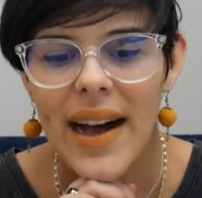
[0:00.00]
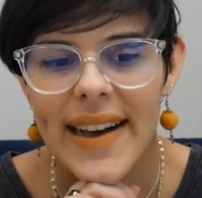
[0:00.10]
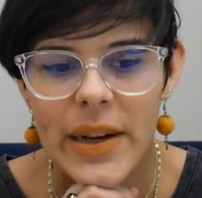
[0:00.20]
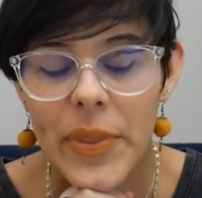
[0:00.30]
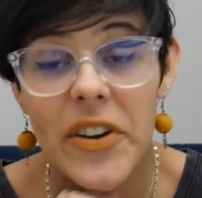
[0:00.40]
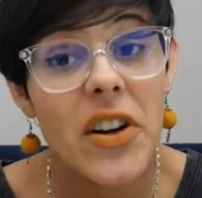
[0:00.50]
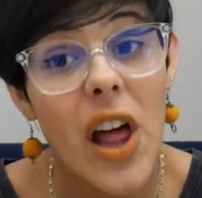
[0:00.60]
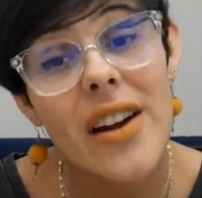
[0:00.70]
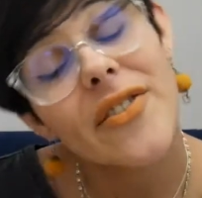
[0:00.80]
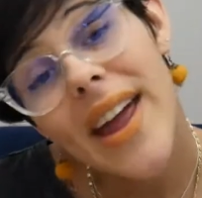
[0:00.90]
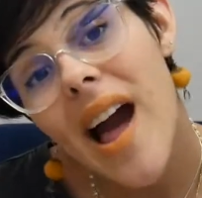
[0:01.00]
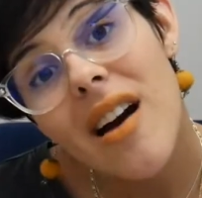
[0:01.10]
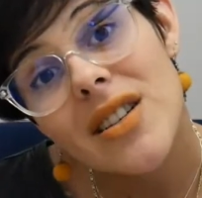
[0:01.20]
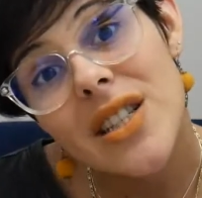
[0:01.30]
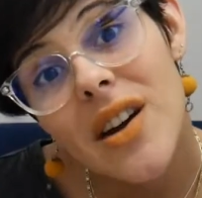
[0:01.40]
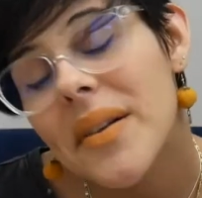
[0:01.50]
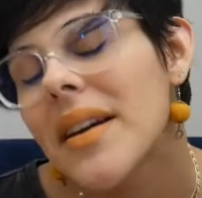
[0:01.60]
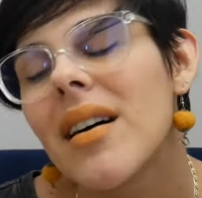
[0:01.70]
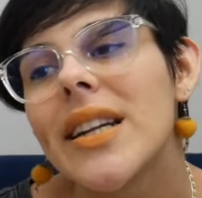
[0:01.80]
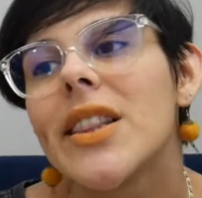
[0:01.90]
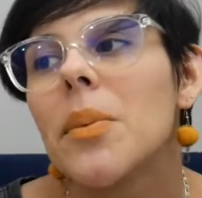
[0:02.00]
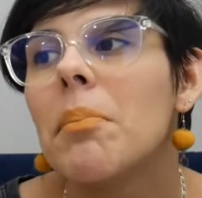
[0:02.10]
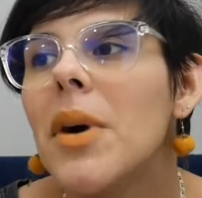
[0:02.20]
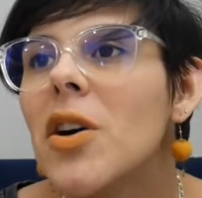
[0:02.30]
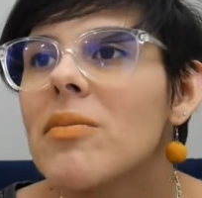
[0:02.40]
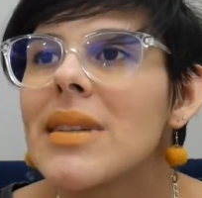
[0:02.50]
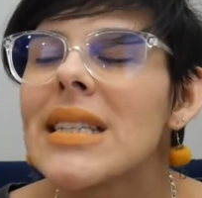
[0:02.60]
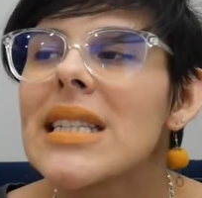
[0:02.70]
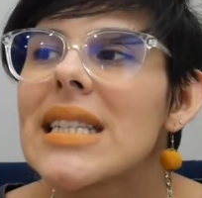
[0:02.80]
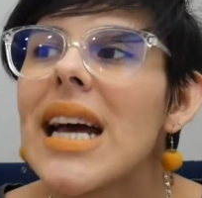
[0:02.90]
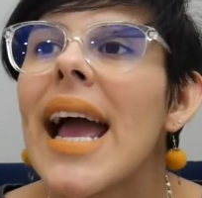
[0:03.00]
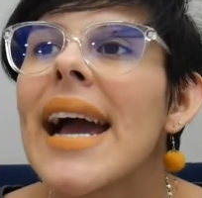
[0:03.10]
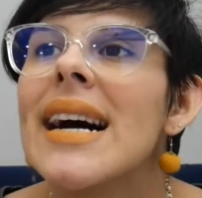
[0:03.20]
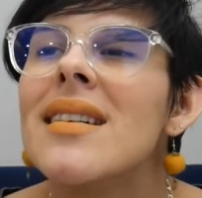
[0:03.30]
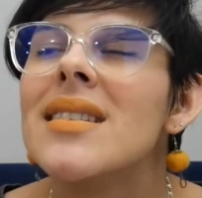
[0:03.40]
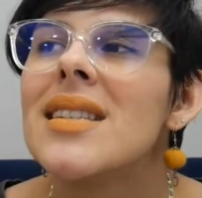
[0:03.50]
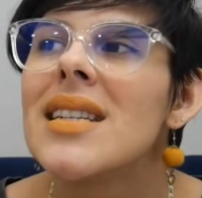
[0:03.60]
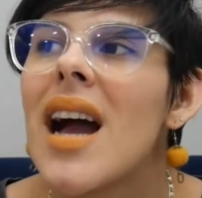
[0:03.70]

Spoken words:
There are a lot of Cals going on at the moment, and